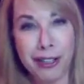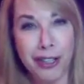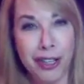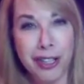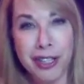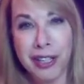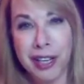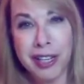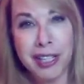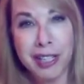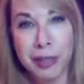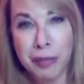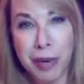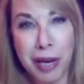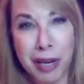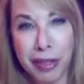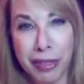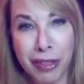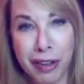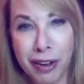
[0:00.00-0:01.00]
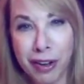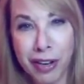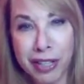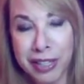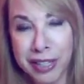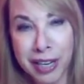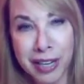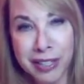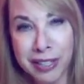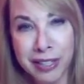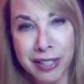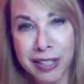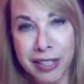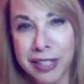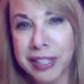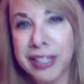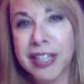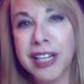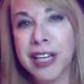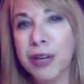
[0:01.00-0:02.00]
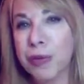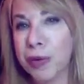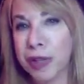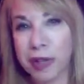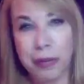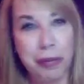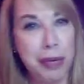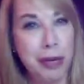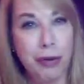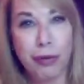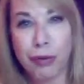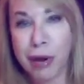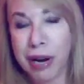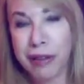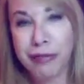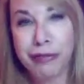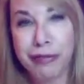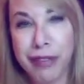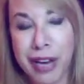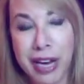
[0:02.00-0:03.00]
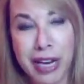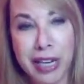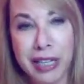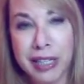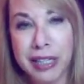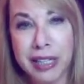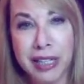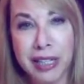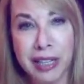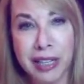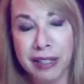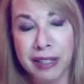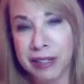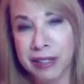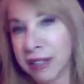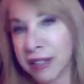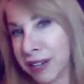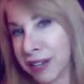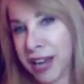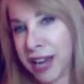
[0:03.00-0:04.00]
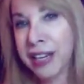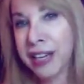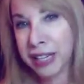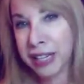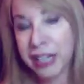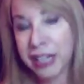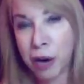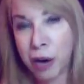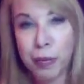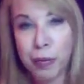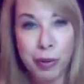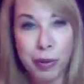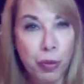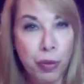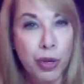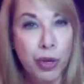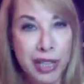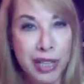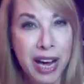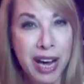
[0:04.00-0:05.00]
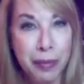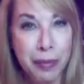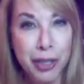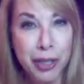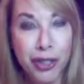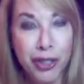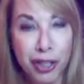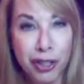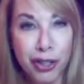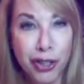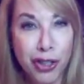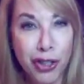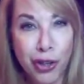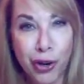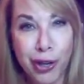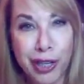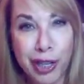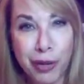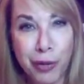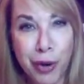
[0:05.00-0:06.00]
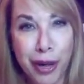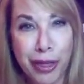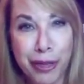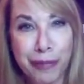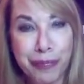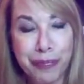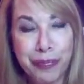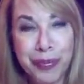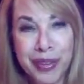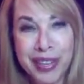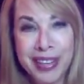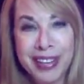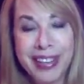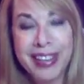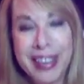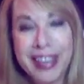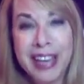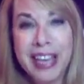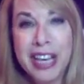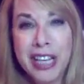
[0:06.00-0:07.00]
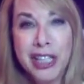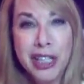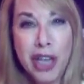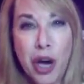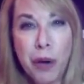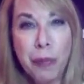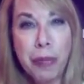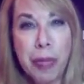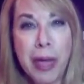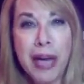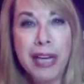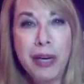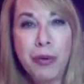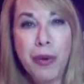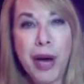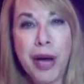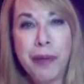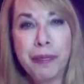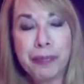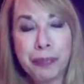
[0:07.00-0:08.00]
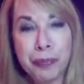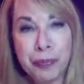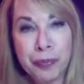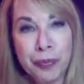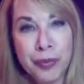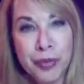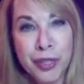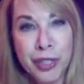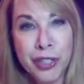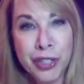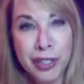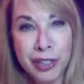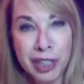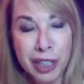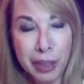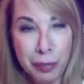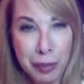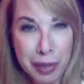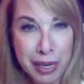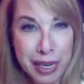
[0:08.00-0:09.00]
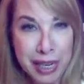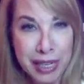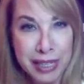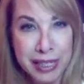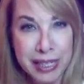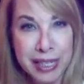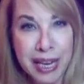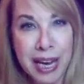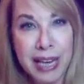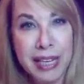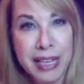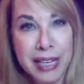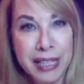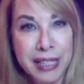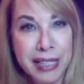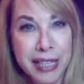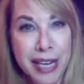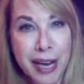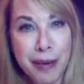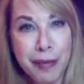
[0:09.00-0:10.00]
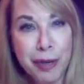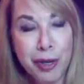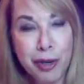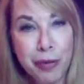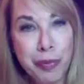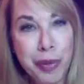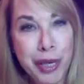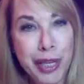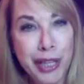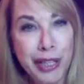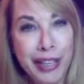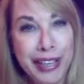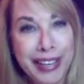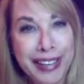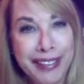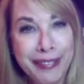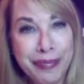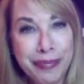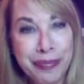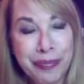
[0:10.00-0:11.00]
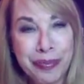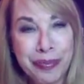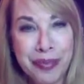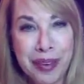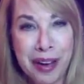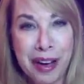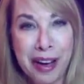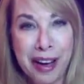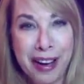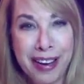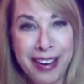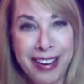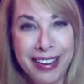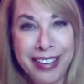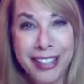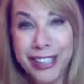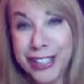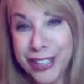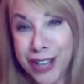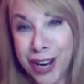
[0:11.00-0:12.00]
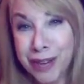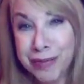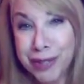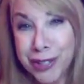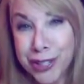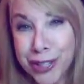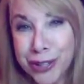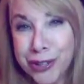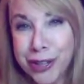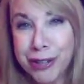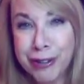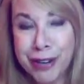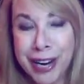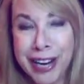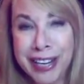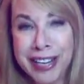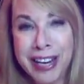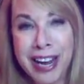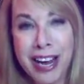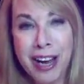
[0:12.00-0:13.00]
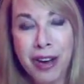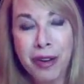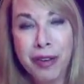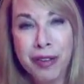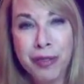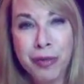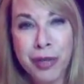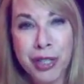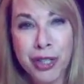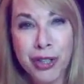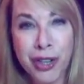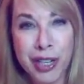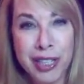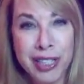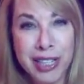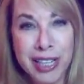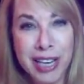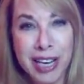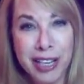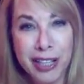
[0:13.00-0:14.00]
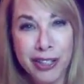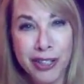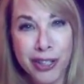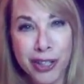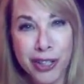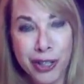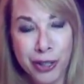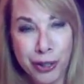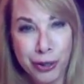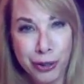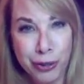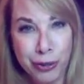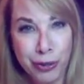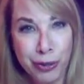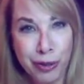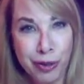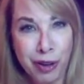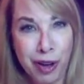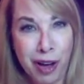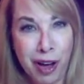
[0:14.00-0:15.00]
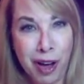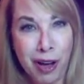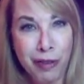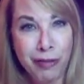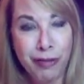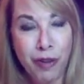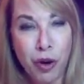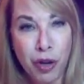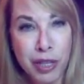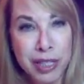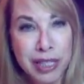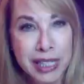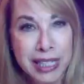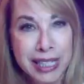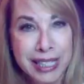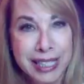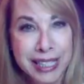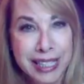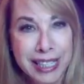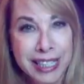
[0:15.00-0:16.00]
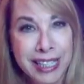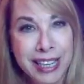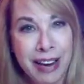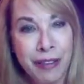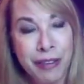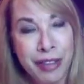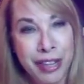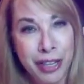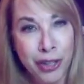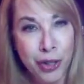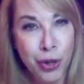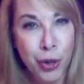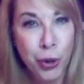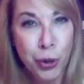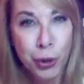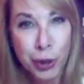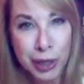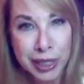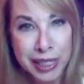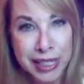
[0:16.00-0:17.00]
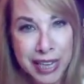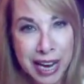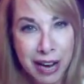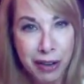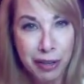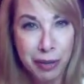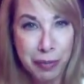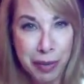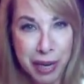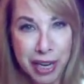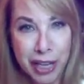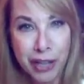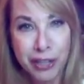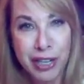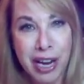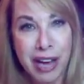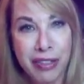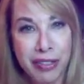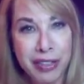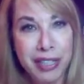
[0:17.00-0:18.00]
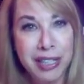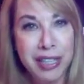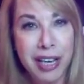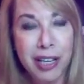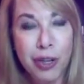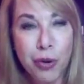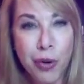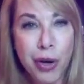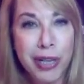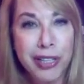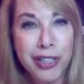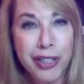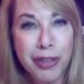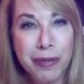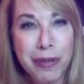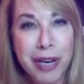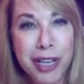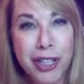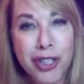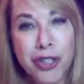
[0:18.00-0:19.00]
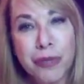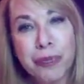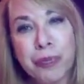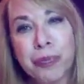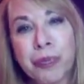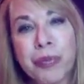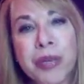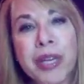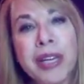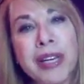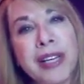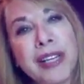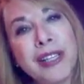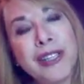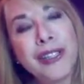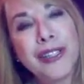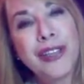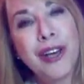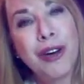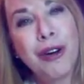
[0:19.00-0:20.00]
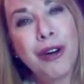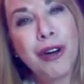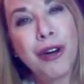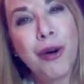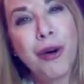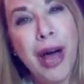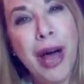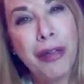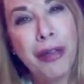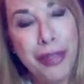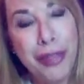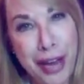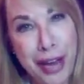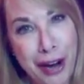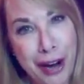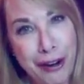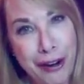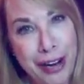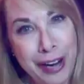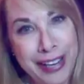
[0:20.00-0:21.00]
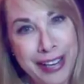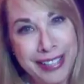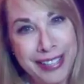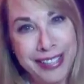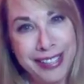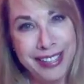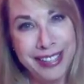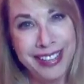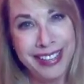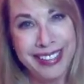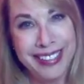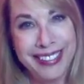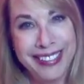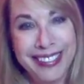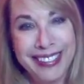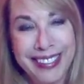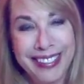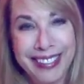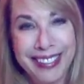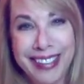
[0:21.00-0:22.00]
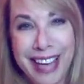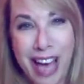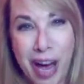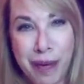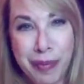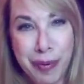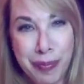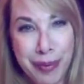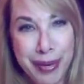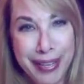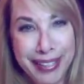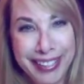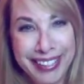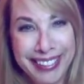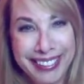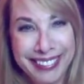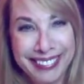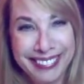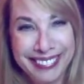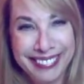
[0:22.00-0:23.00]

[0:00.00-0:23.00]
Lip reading: just like Samantha on Sex and the City with a big red face and ending up with more damage than you started with. So anyway, just a little bit of insight into chemical peeling. Good time to do it right now. We're starting to get into fall season and everything's cooling down a bit. You're not in the sun quite so much. So go out there and happy peeling.